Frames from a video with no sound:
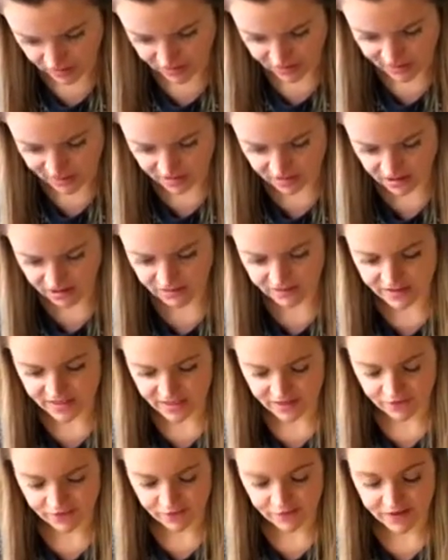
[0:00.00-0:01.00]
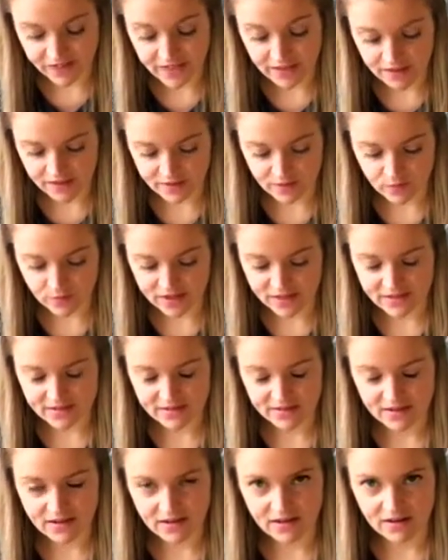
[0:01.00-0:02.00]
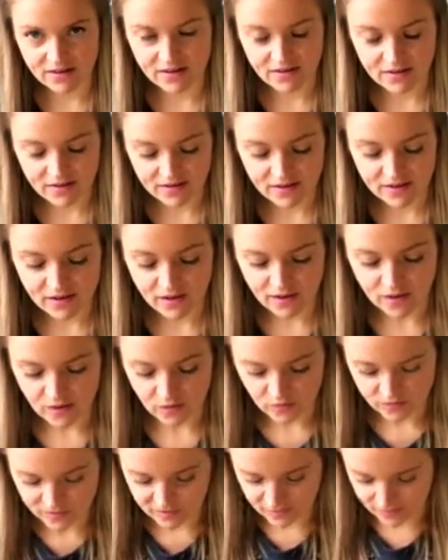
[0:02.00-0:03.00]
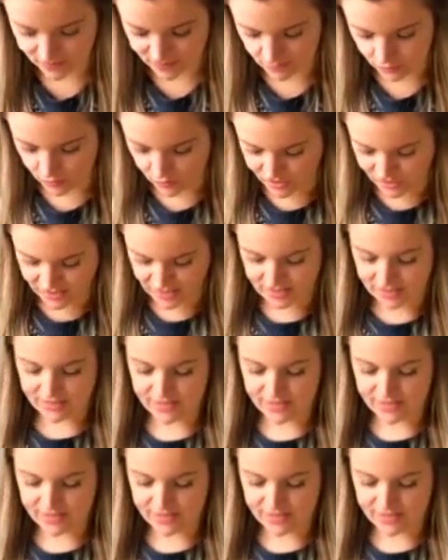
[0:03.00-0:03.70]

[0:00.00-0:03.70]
I can't really feel it when it's on, which is a bit weird.